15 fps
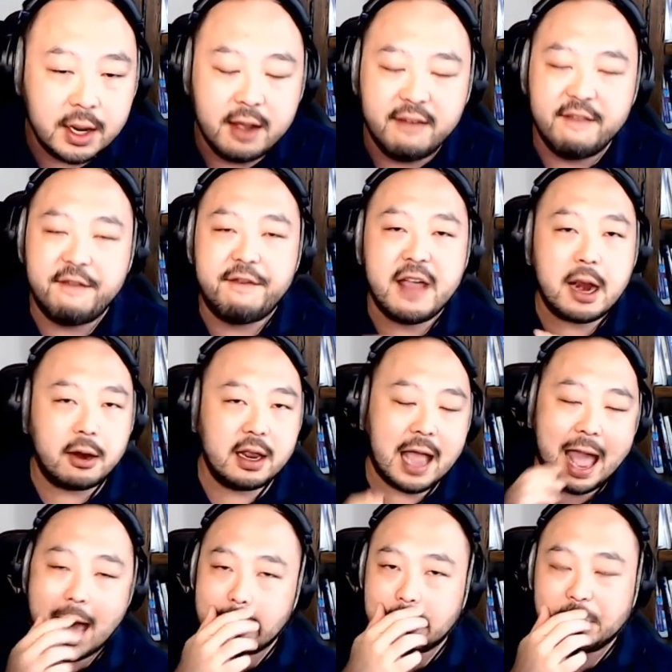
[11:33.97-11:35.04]
Very
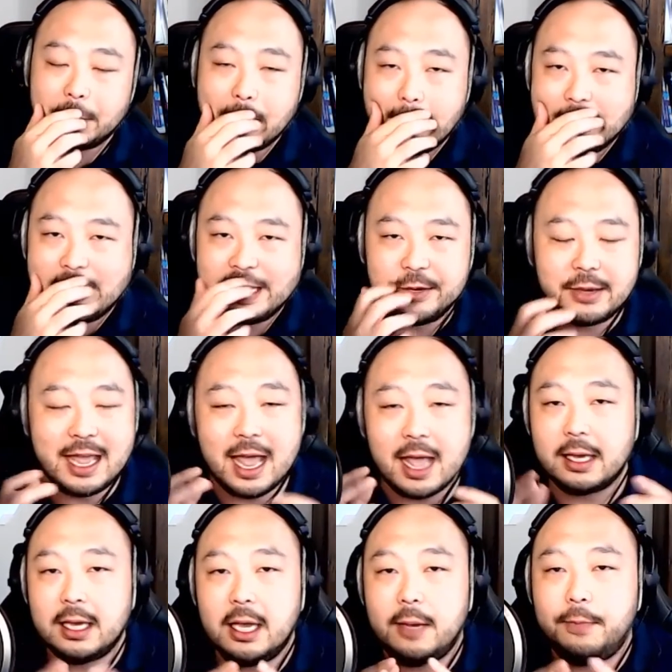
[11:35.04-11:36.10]
accurate. You can't
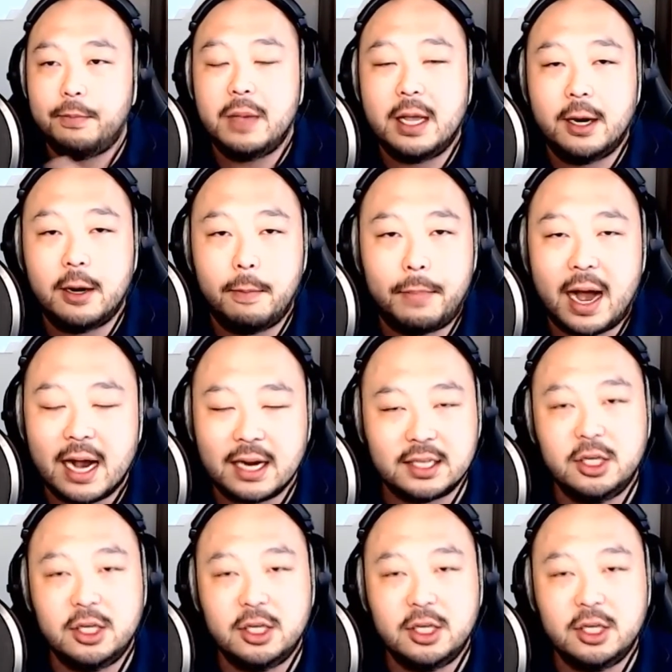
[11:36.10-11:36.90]
keep me in a box.